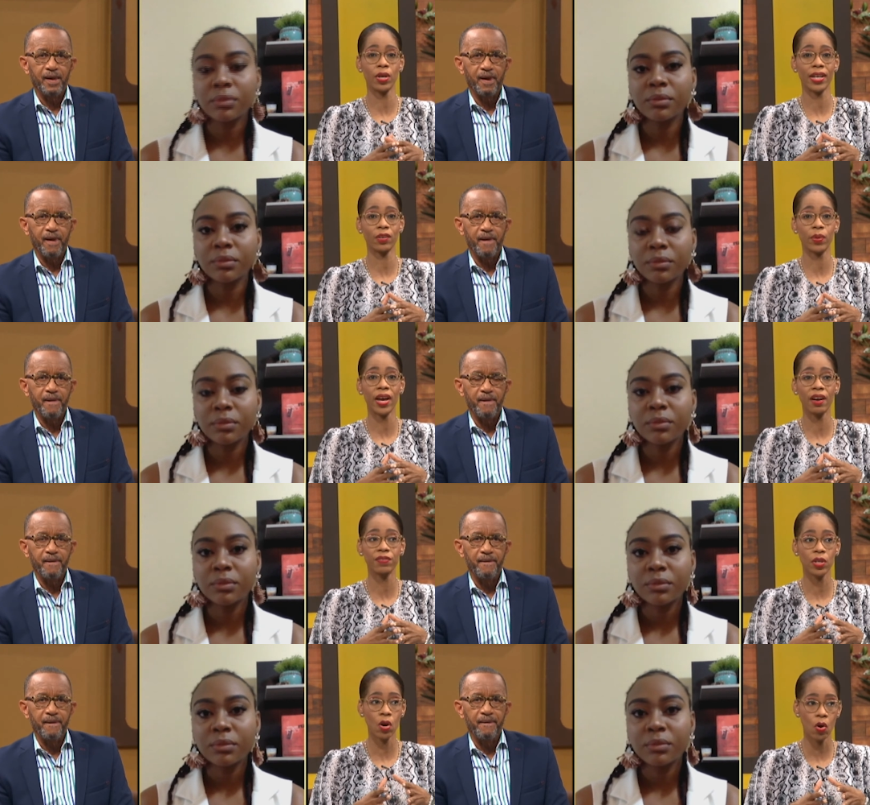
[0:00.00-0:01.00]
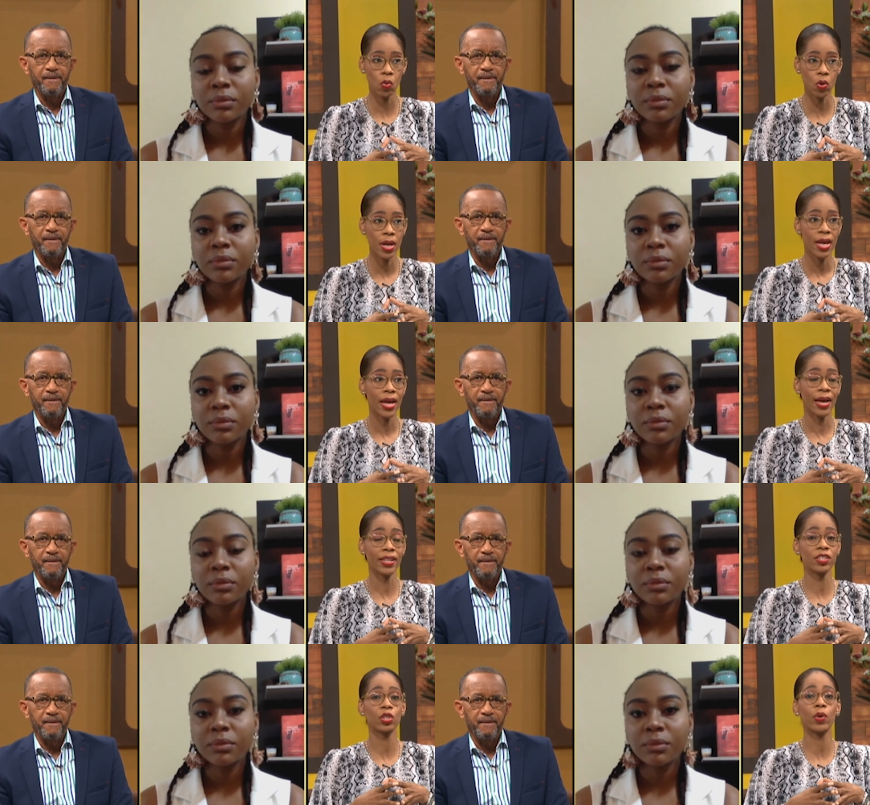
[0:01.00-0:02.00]
Speaker 1: that we have now? And
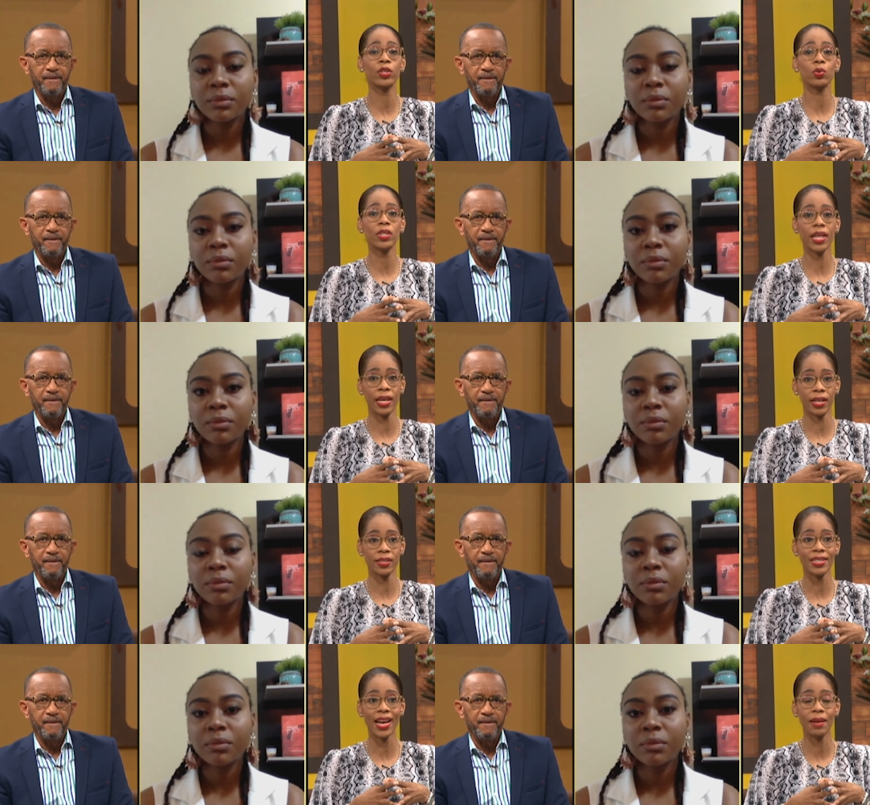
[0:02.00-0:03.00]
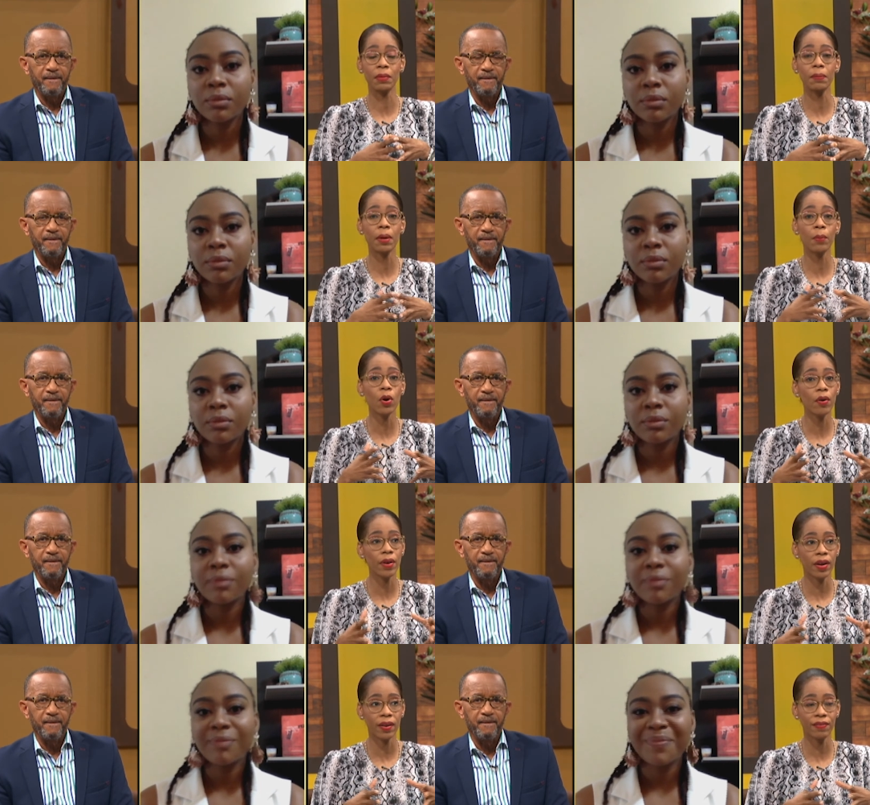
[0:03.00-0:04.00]
is it going to take time
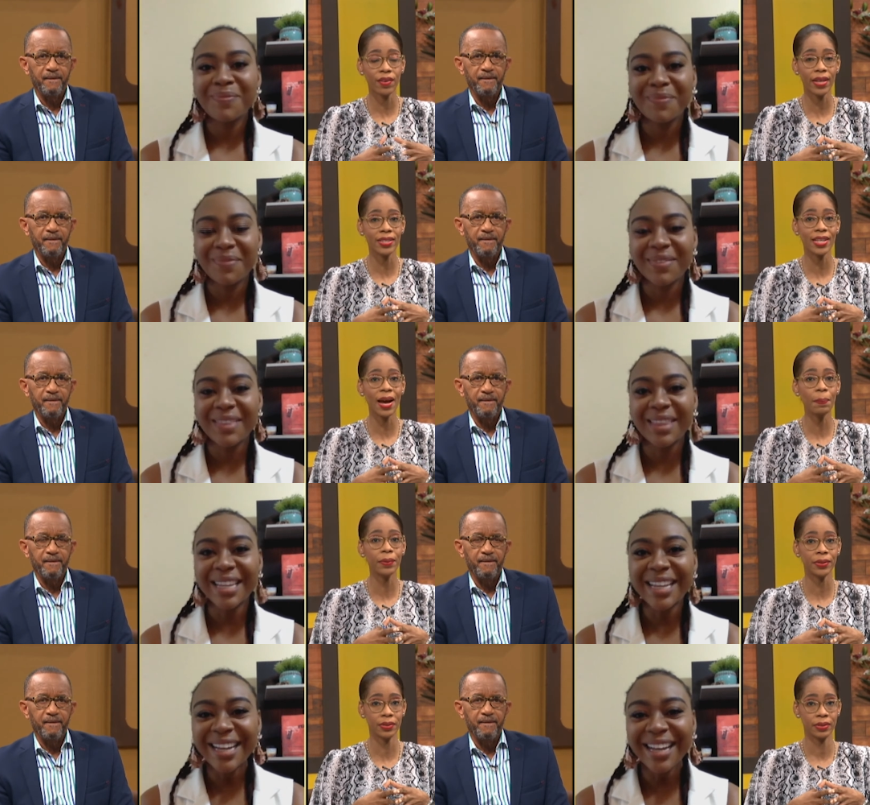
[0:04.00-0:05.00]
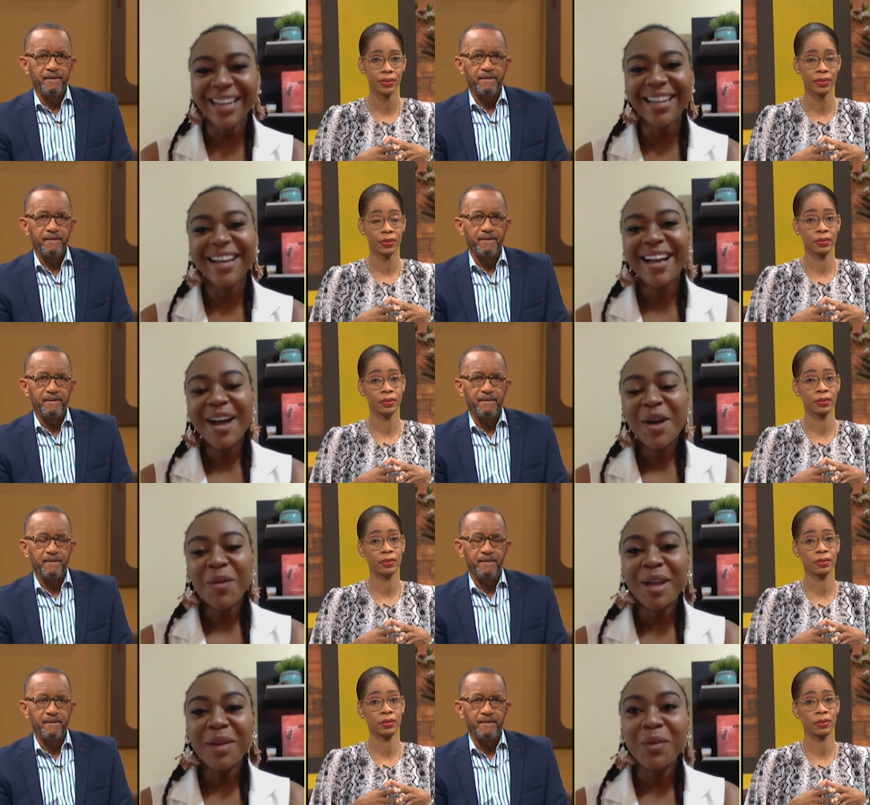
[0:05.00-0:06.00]
immemorial for that to happen?
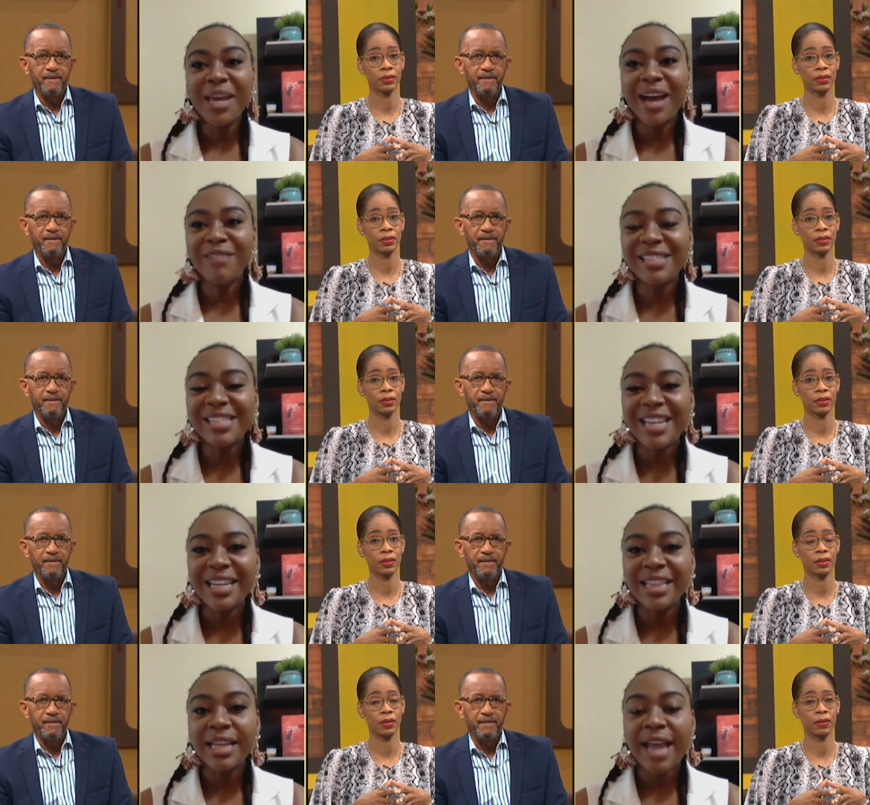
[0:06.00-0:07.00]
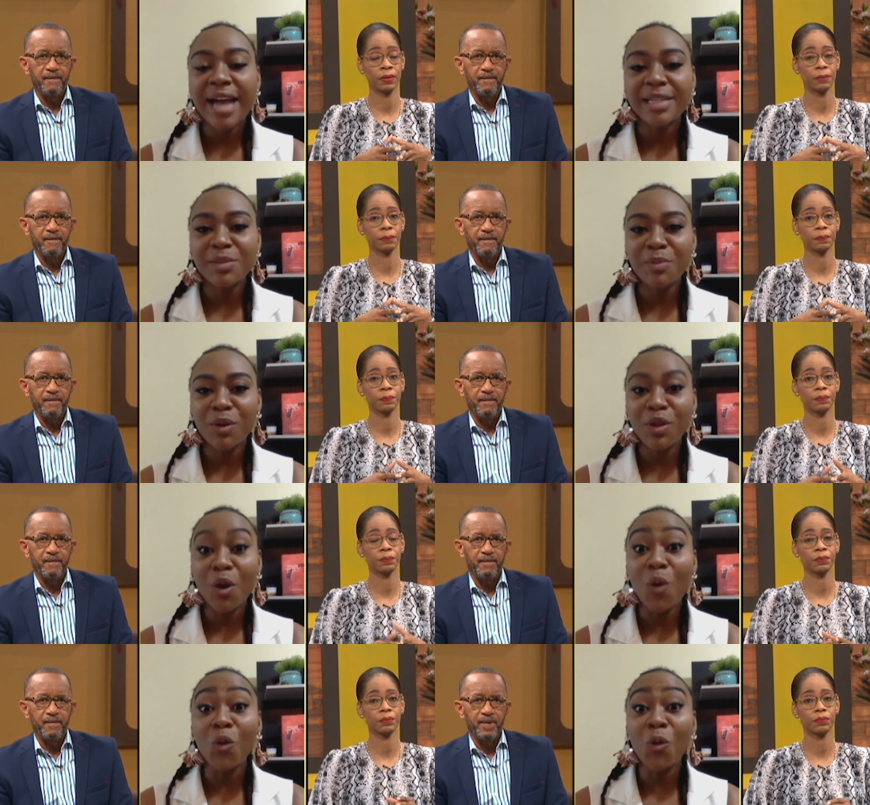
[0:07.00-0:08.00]
Speaker 2: Well, we have seen in the last month
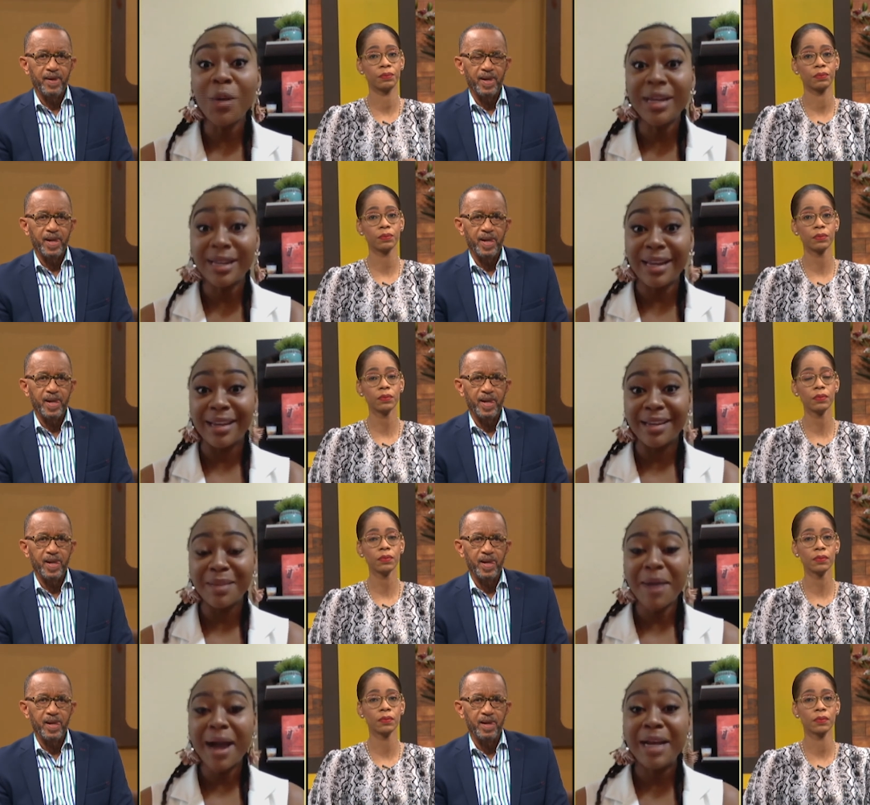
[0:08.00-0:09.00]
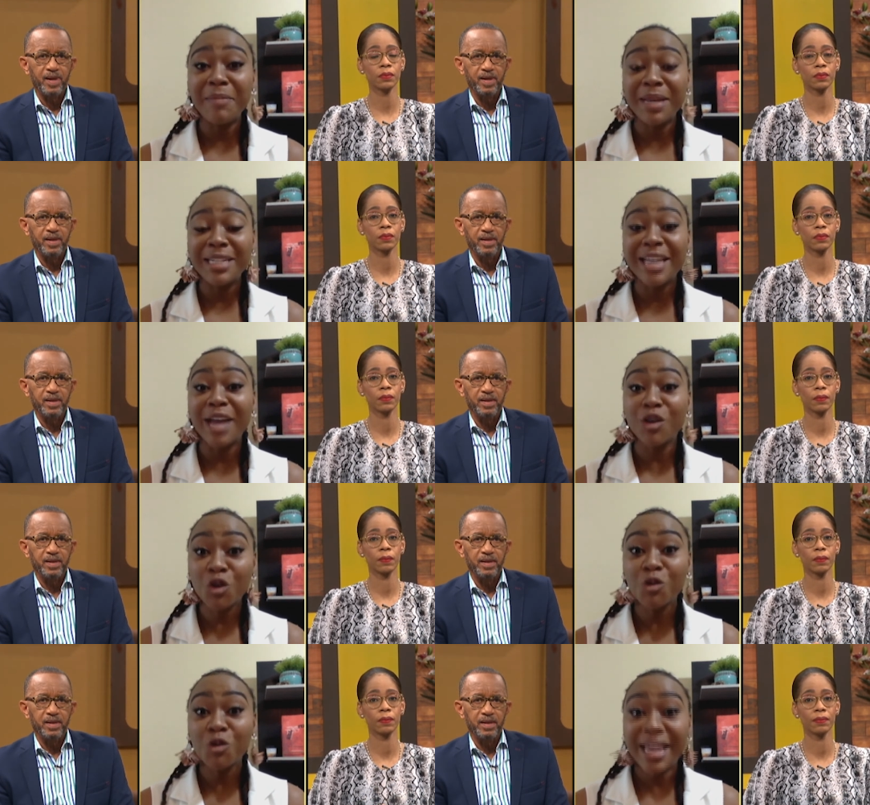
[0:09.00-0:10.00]
how quickly Parliament can
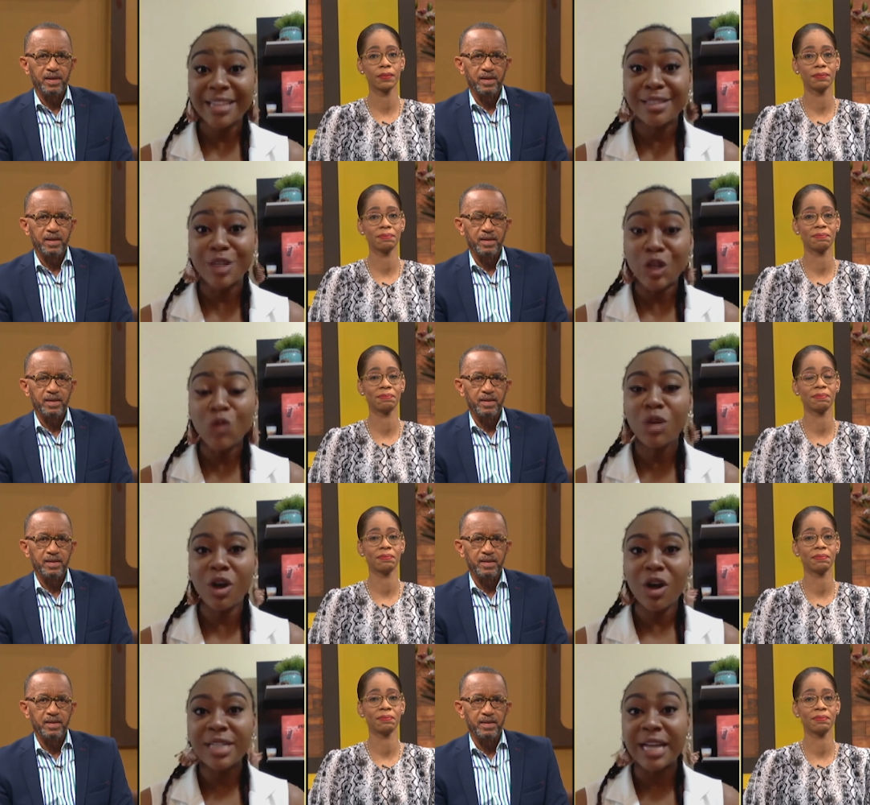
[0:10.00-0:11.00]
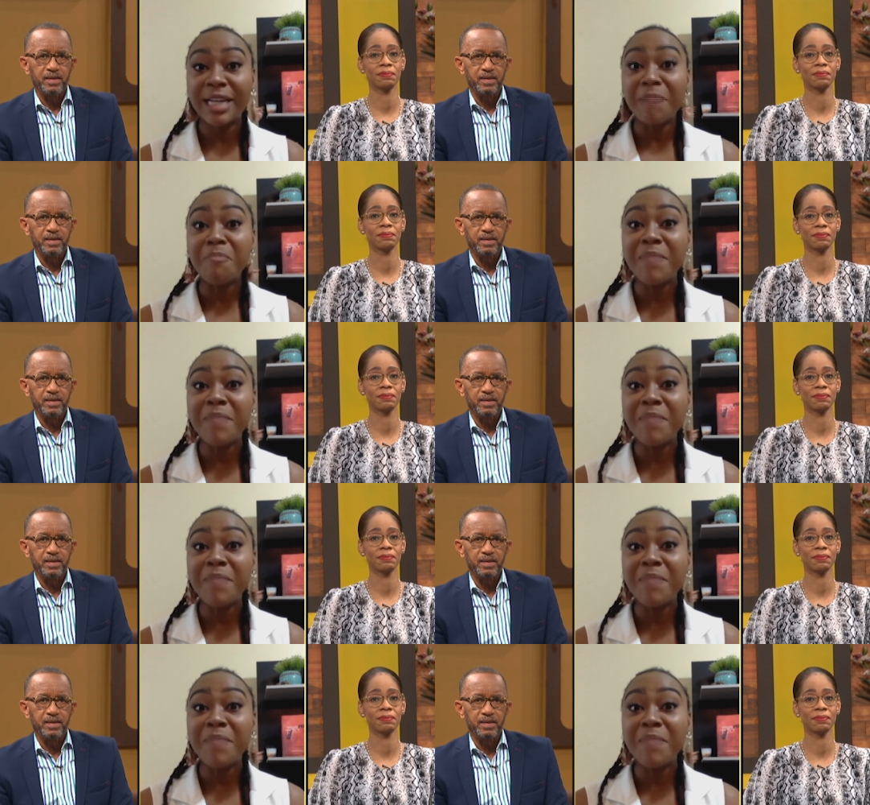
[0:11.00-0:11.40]
create new laws and amend